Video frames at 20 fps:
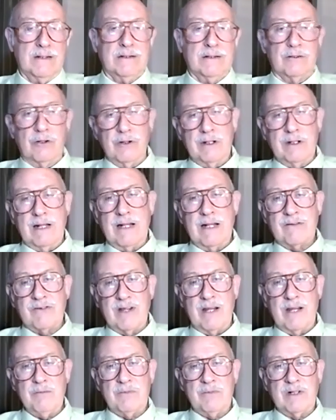During that
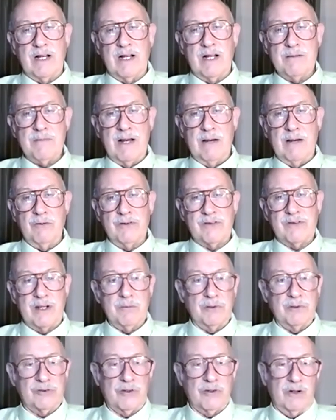same time, I was
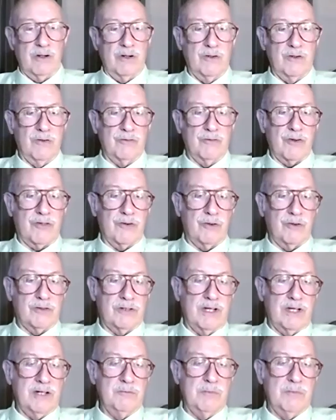able to earn over
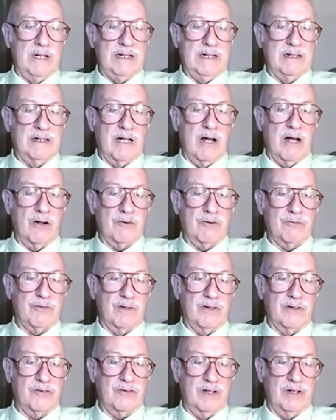$13 million for
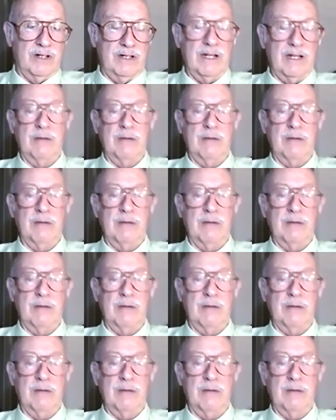the city.